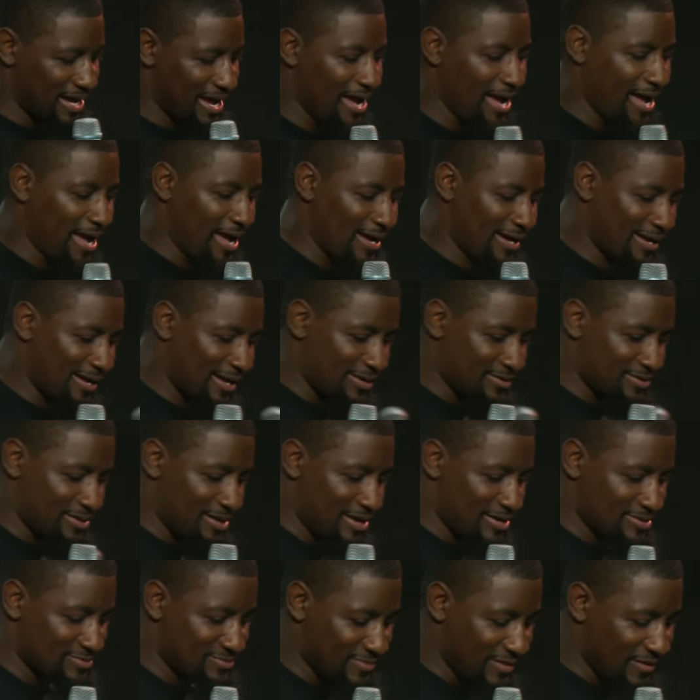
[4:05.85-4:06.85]
I,
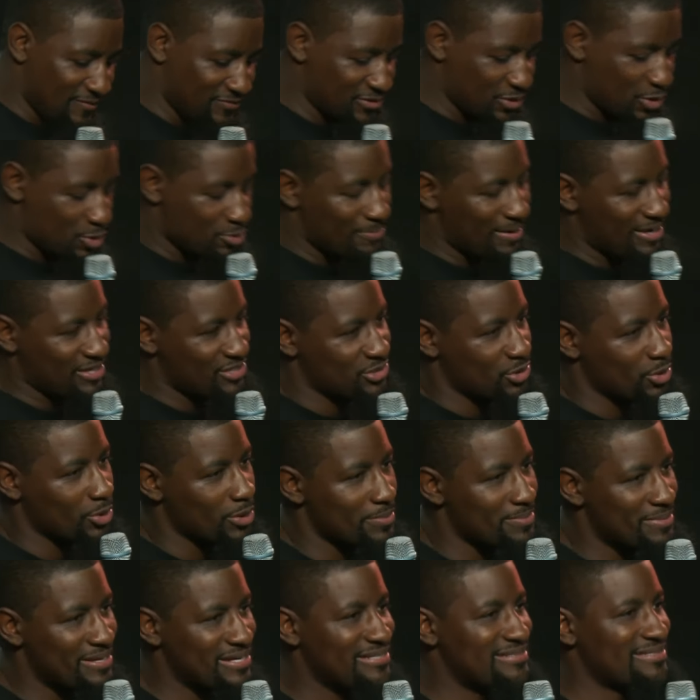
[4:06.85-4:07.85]
have told my
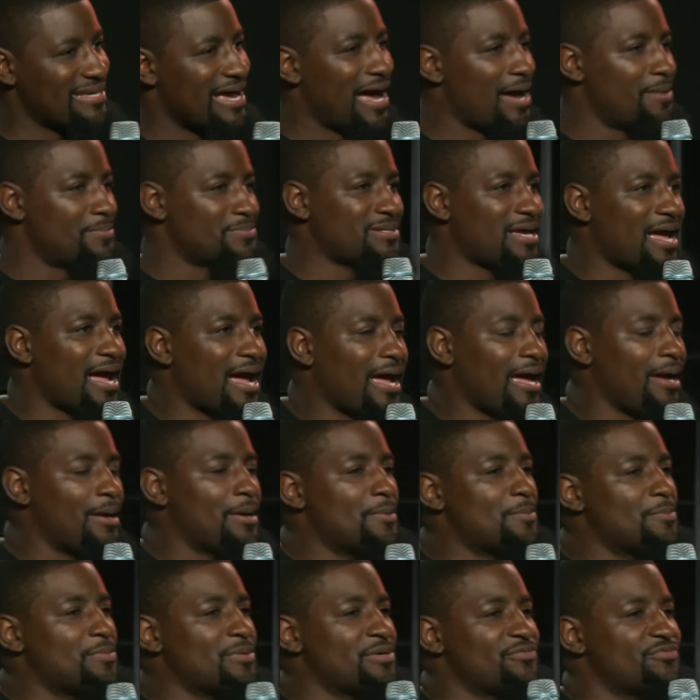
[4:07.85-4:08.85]
story many times. I
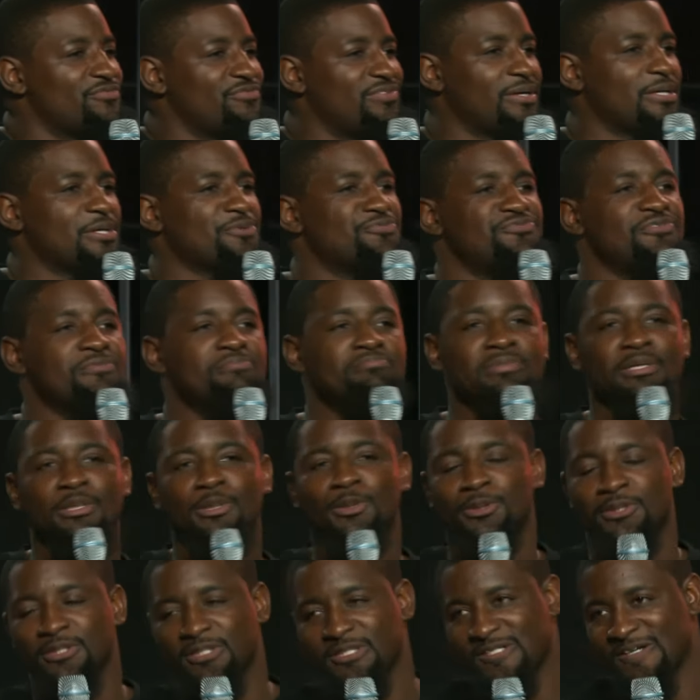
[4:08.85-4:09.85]
am very
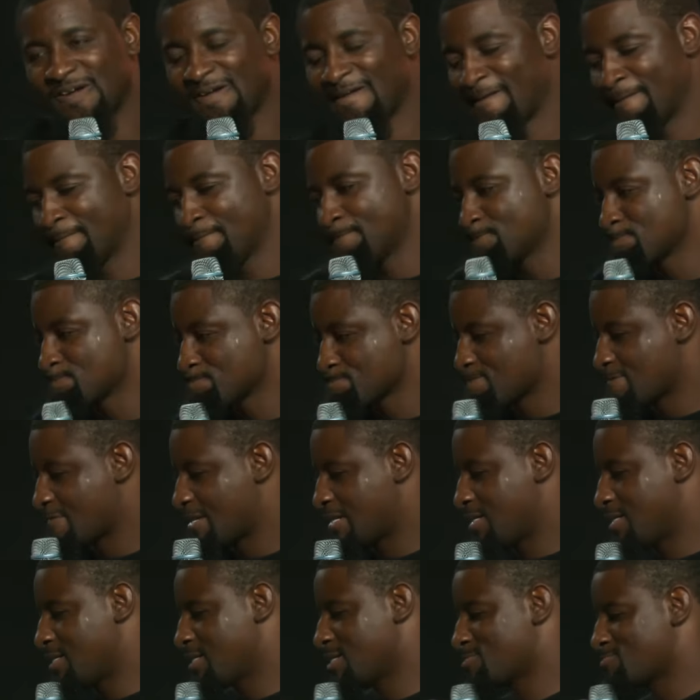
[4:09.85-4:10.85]
familiar
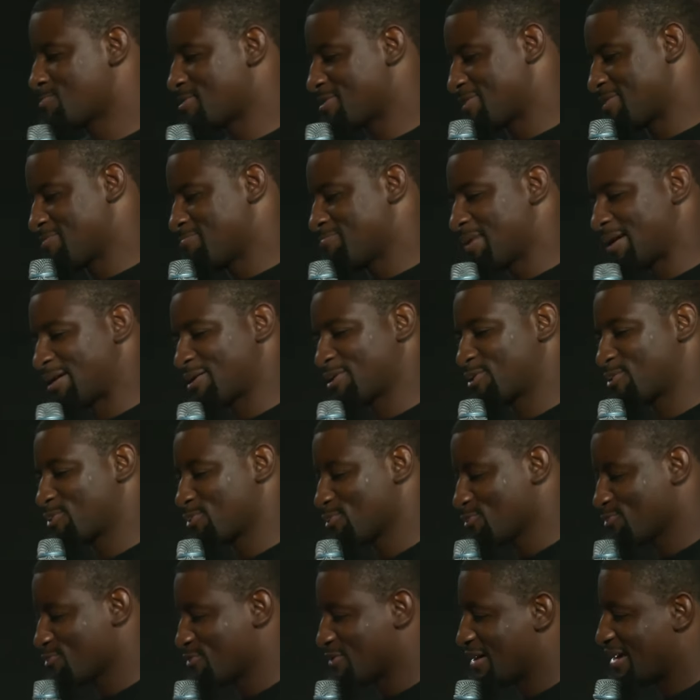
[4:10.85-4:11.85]
uh, with the
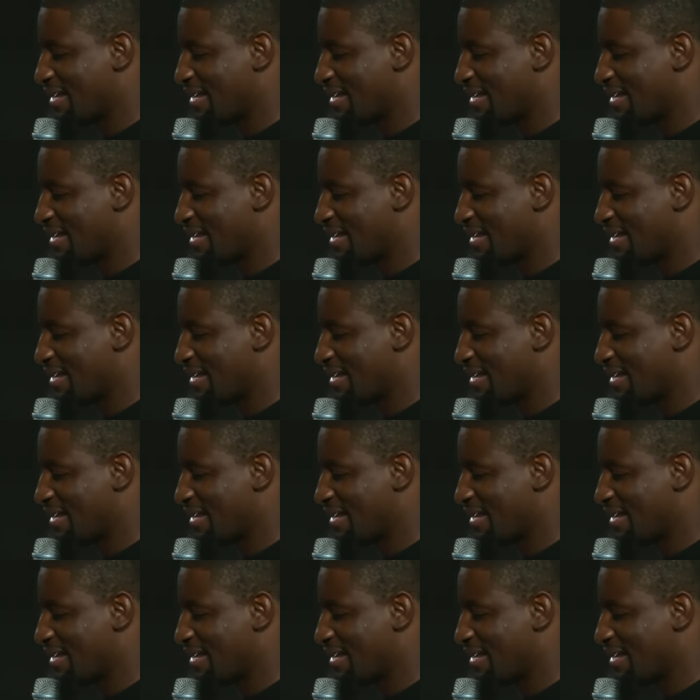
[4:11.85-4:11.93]
medical